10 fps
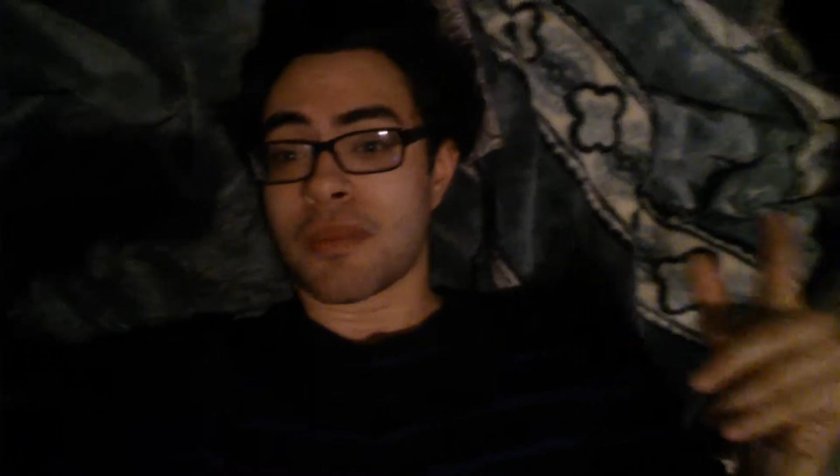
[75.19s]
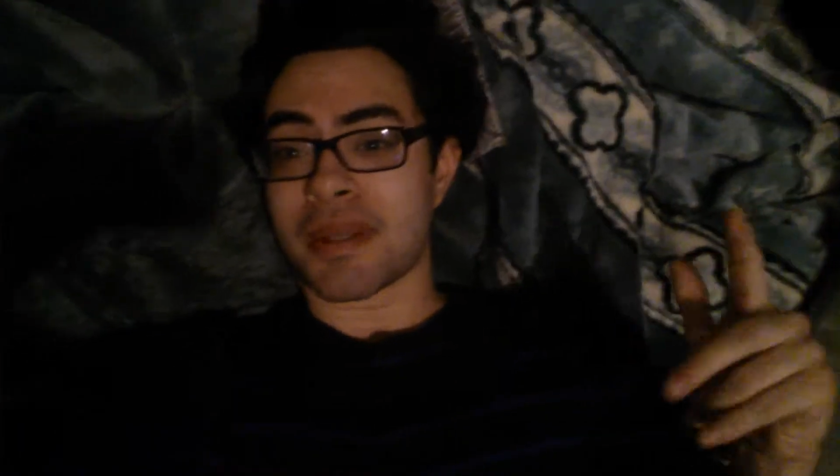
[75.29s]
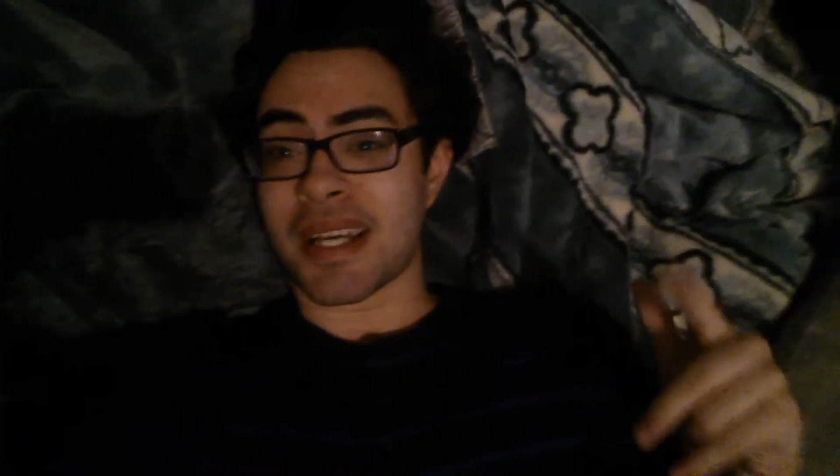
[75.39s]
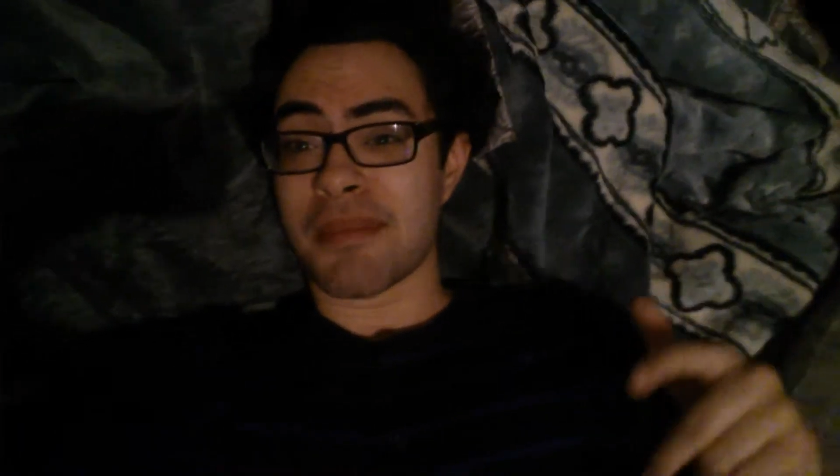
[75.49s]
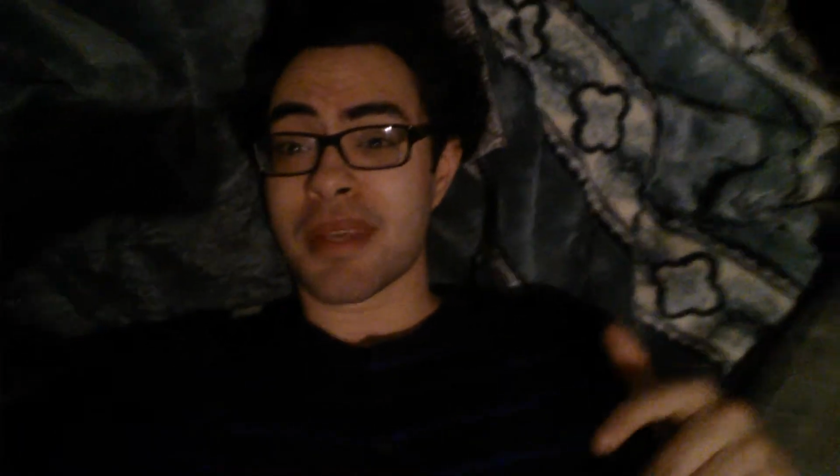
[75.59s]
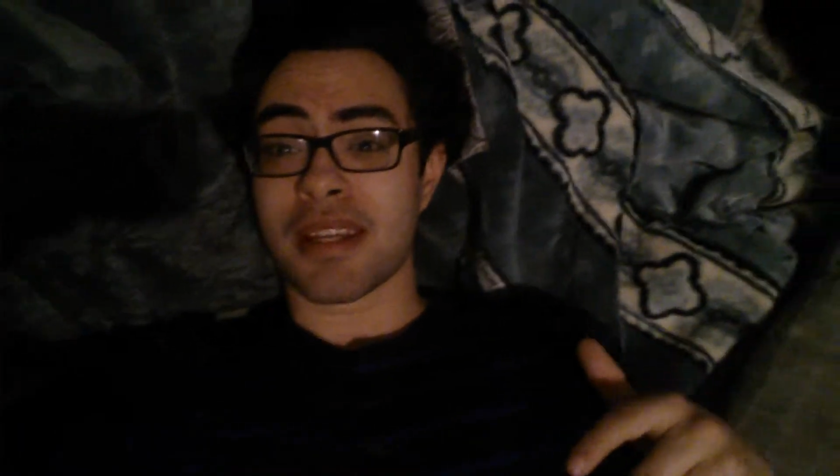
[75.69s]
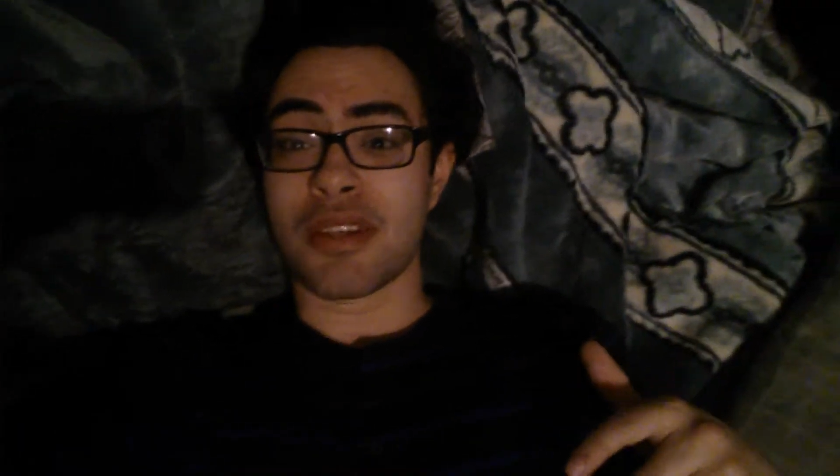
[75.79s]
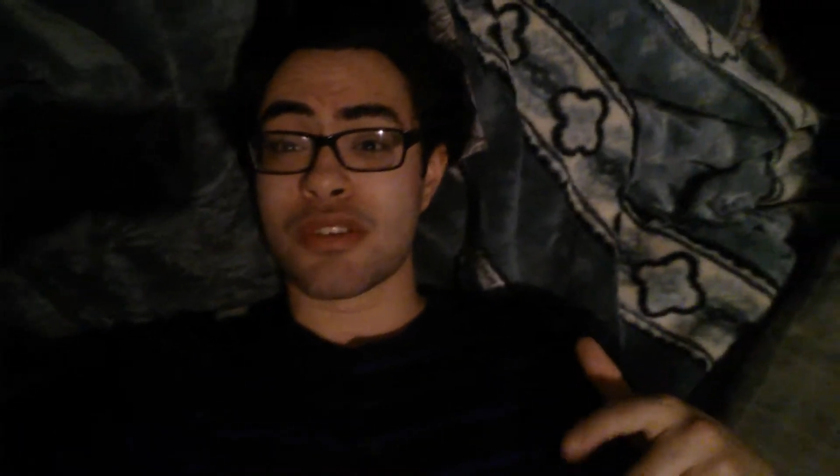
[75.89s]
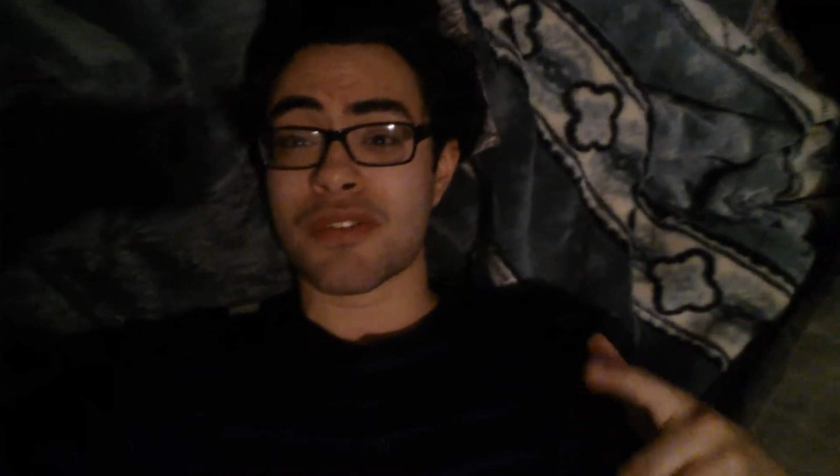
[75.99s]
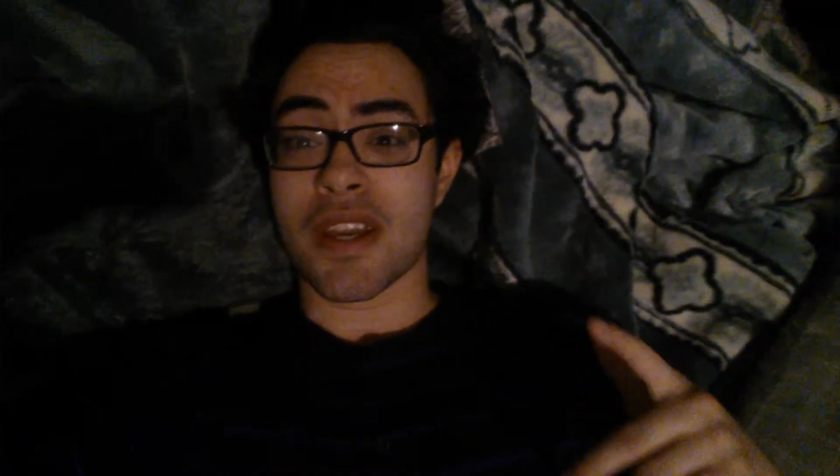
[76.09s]
but I'm not a
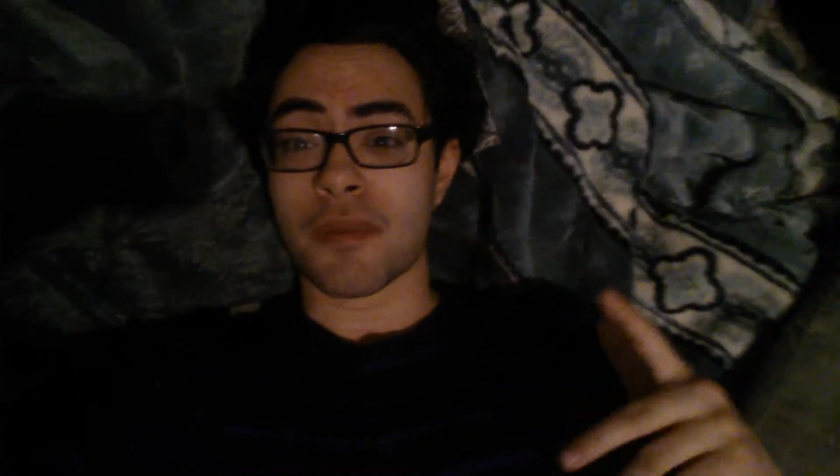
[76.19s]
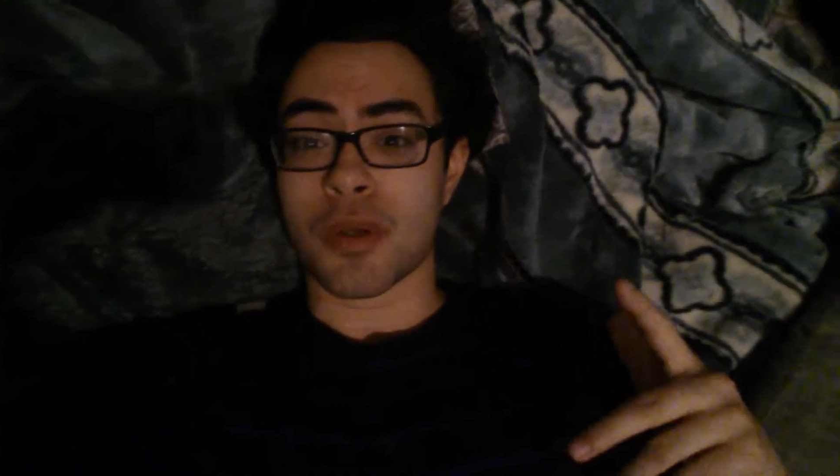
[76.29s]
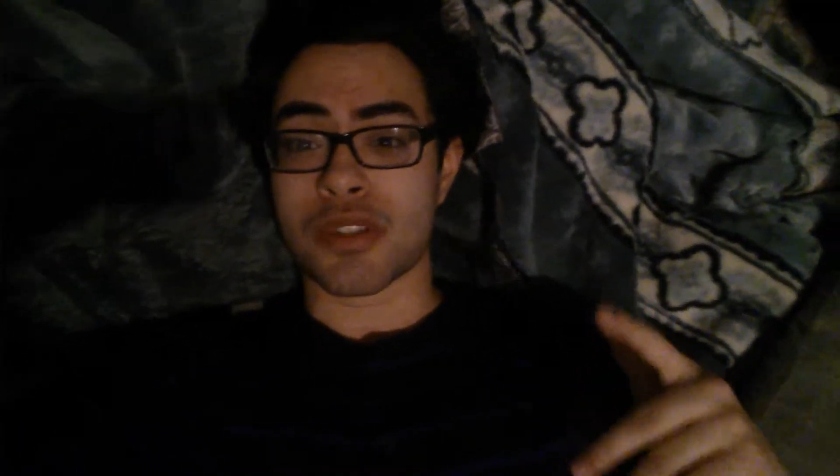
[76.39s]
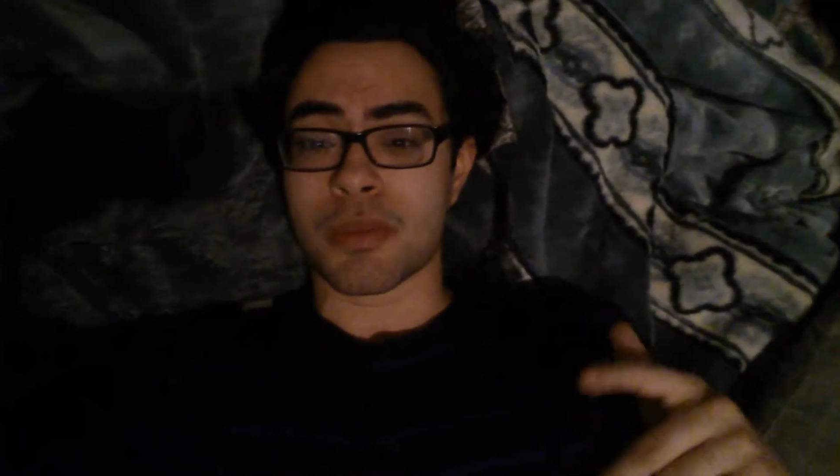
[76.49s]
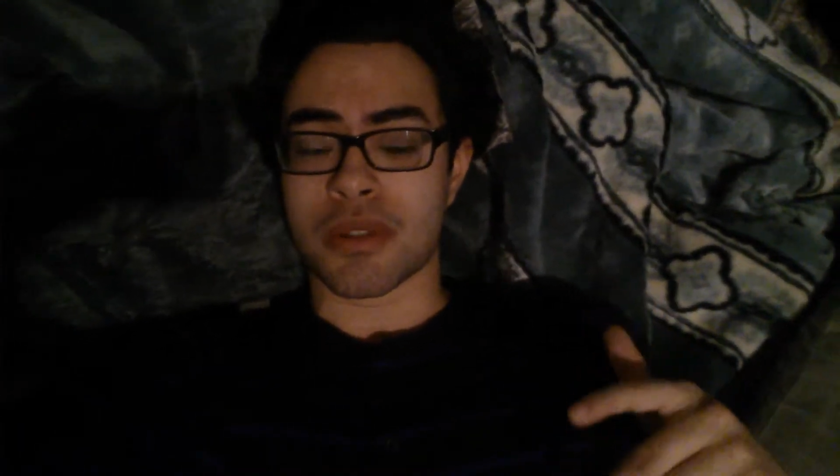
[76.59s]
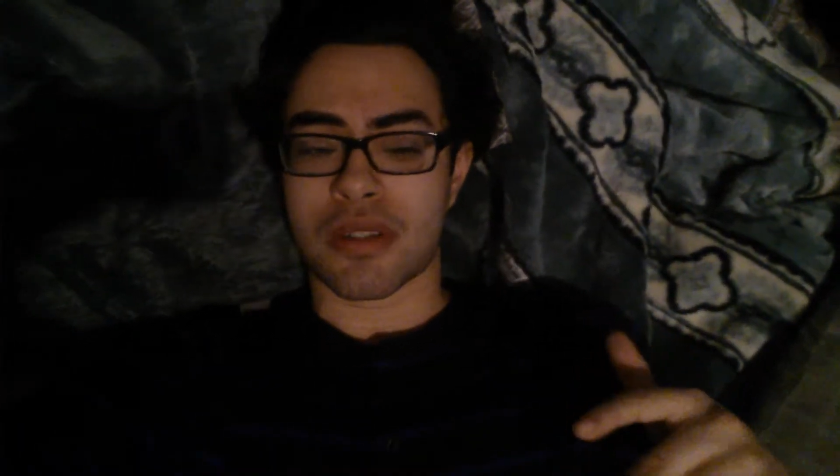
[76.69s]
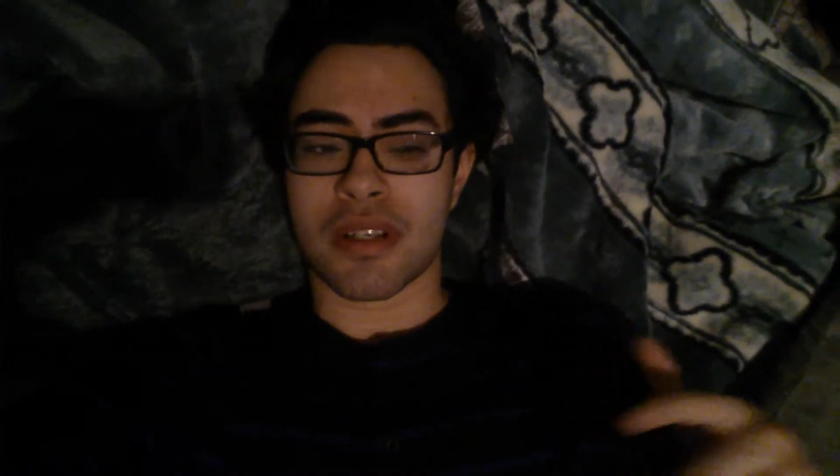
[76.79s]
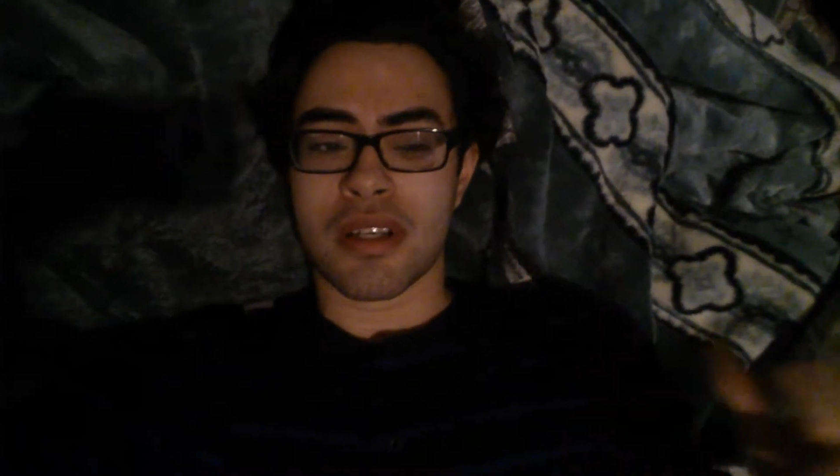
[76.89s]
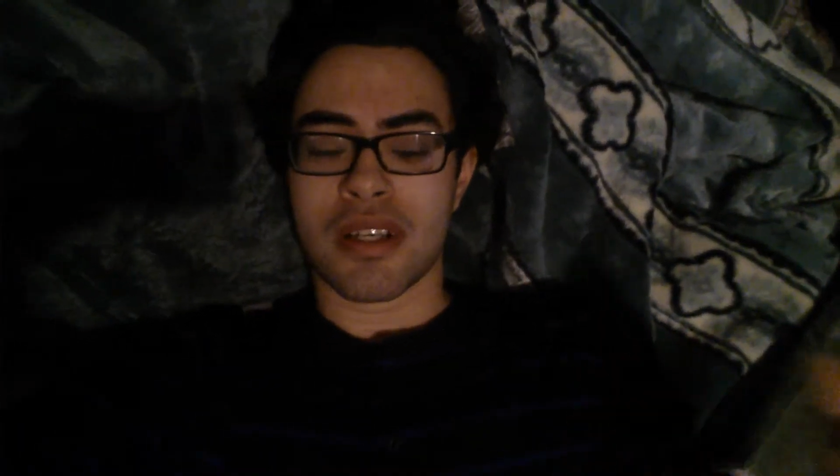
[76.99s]
huge fan of motion blur.